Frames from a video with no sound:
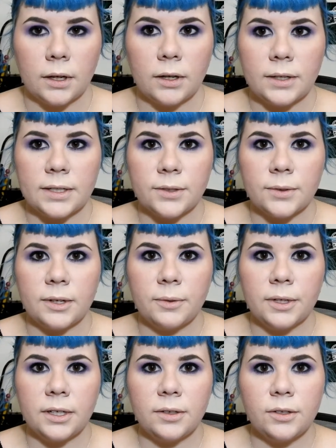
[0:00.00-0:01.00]
Alright, so now
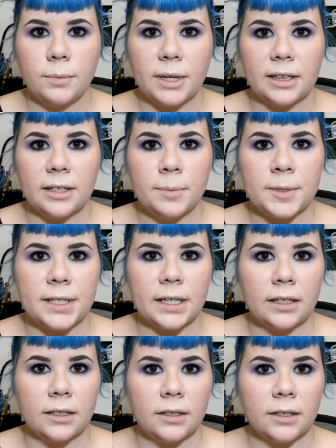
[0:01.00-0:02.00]
we're gonna do my lips,
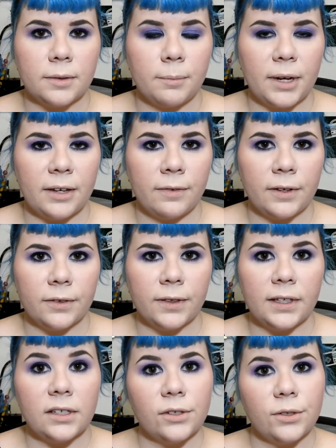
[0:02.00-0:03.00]
and my
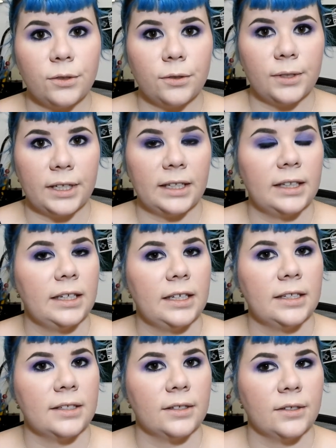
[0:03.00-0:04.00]
favorite thing to do
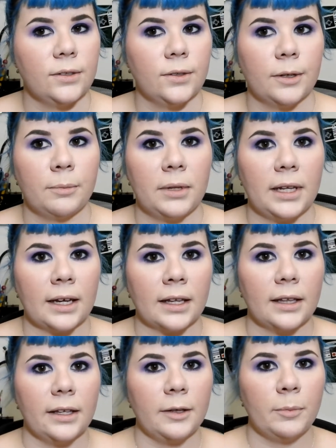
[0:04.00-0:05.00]
lately is to do a
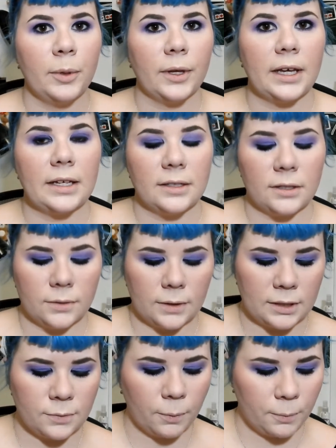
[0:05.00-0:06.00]
black lip, and so
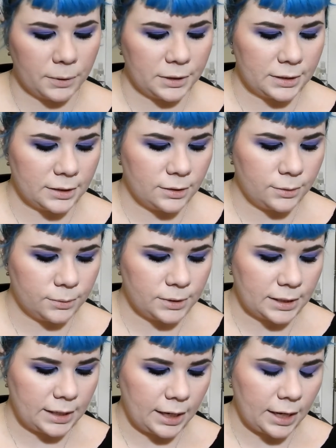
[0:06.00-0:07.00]
that's what we're gonna do
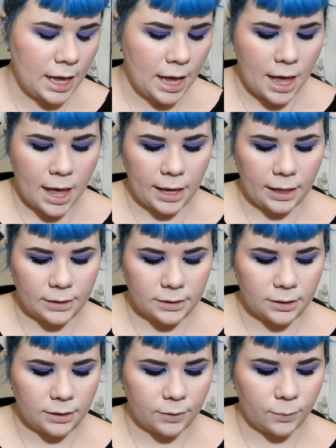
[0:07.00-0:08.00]
today.
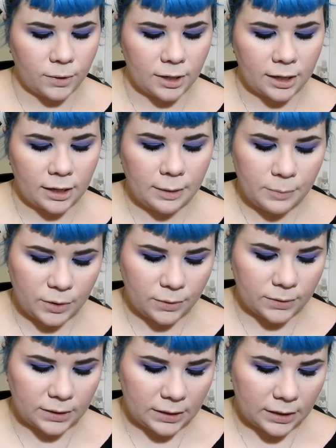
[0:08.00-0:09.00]
And what I am
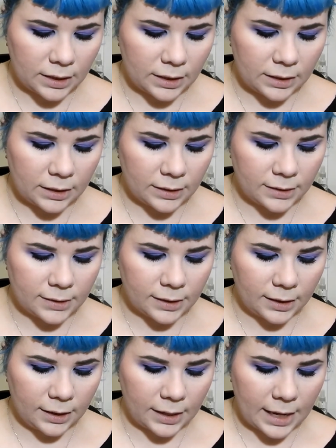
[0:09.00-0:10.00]
using is
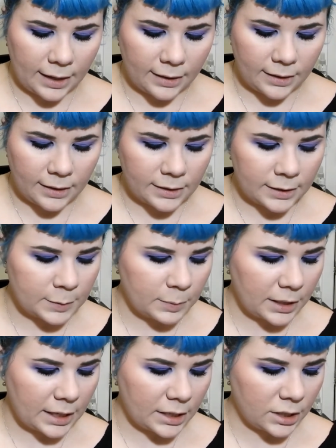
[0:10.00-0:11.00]
the LA
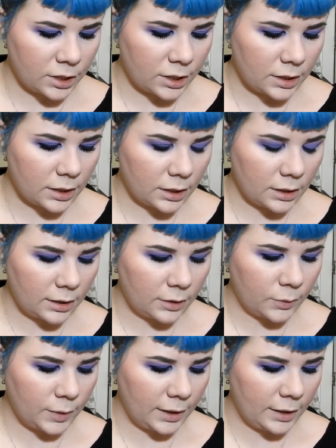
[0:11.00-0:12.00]
Splash
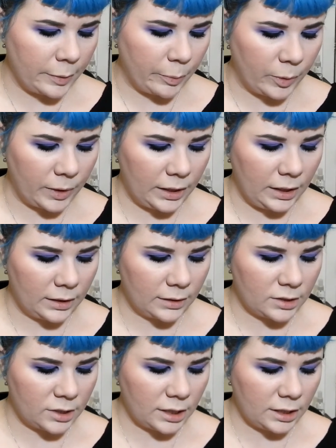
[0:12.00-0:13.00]
liquid lip in
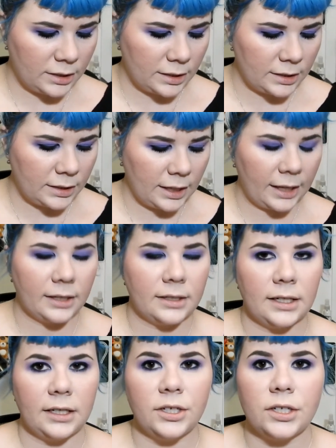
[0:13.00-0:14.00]
the shade
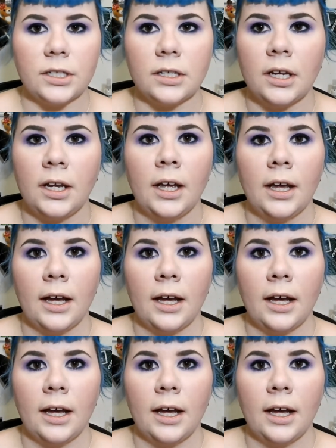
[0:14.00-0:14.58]
Incantation.